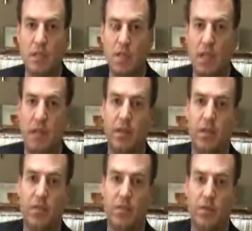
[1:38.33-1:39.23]

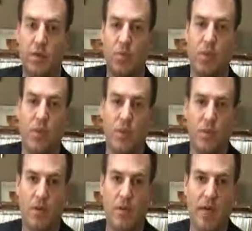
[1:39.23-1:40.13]
in determining
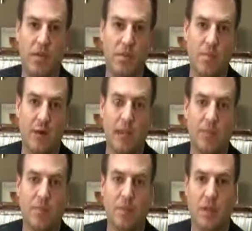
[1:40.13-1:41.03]
whether or not you might
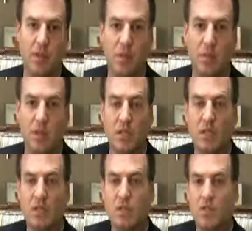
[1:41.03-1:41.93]
have a melanoma.
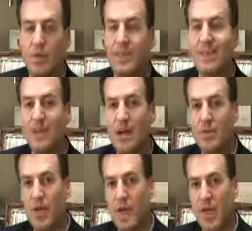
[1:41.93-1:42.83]
So anytime
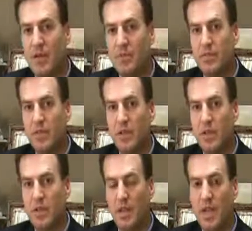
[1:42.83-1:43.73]
you have
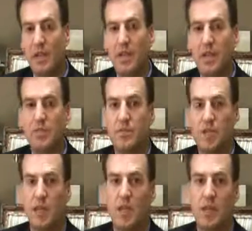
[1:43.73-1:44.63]
an area of
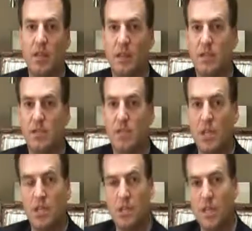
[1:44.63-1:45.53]
skin that is
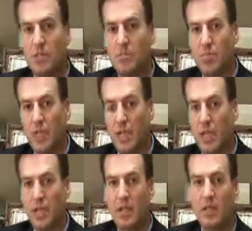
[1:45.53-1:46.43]
itching,
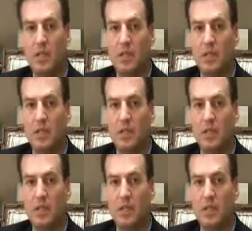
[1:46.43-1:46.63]
bleeding,